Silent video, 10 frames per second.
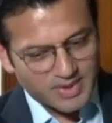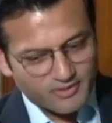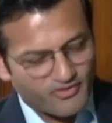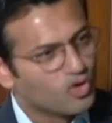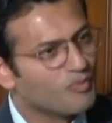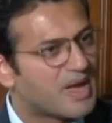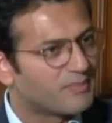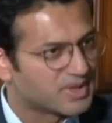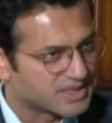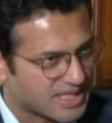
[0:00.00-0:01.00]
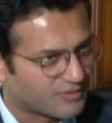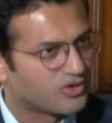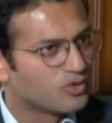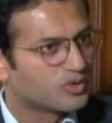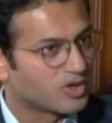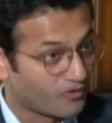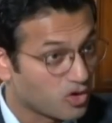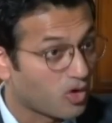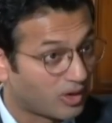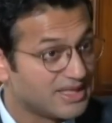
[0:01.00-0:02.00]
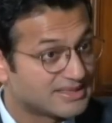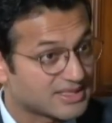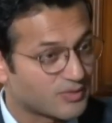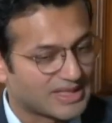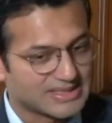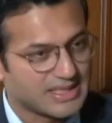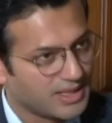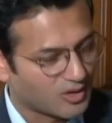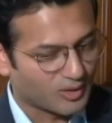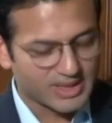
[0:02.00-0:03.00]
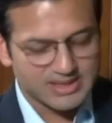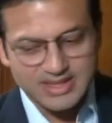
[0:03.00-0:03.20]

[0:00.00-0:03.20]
few members and few of your colleagues as well, senior colleagues,